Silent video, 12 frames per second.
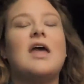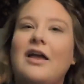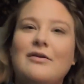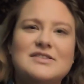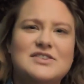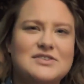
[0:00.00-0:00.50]
I
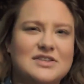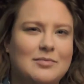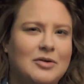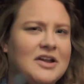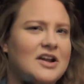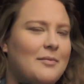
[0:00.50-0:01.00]
always usually
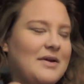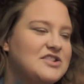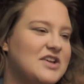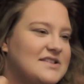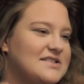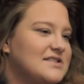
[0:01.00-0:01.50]
bring it on my
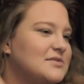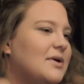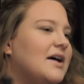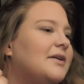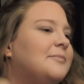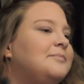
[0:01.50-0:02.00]
chest as well.